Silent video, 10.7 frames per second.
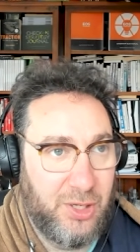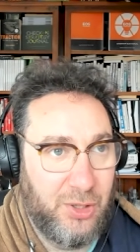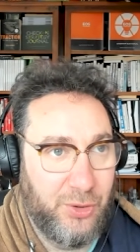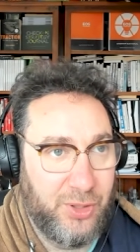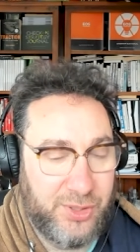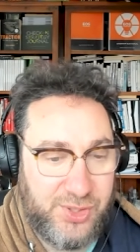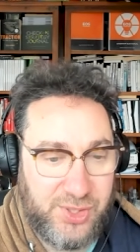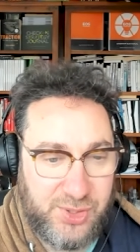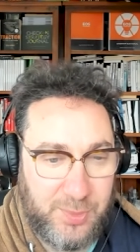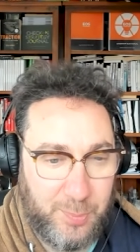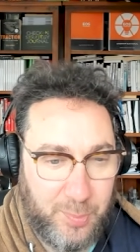on a
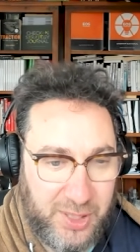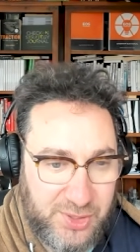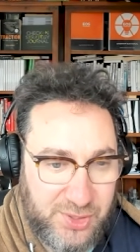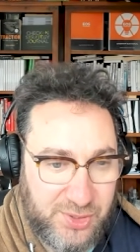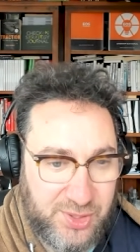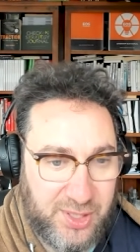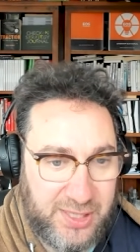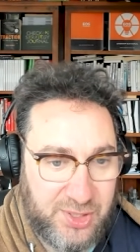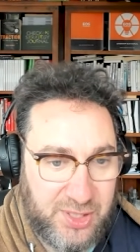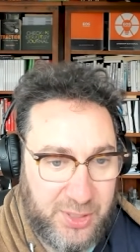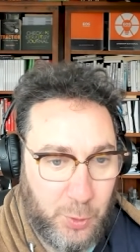consistent basis, then
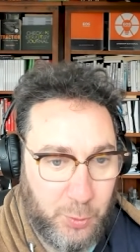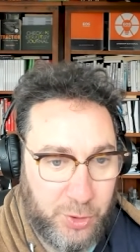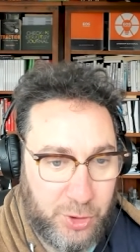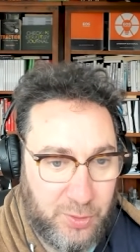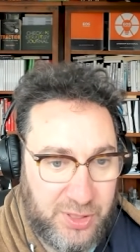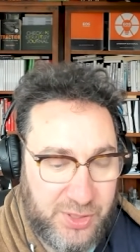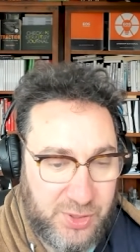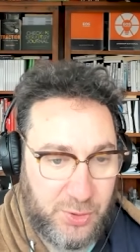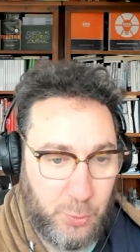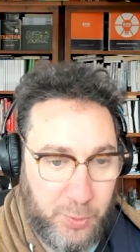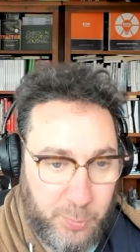actually what we're doing is
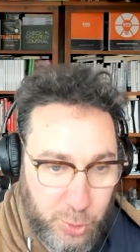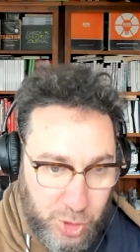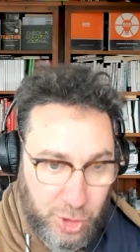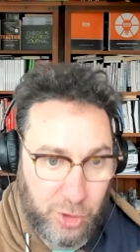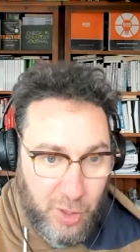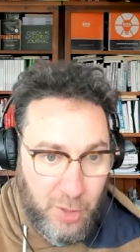that we're pushing our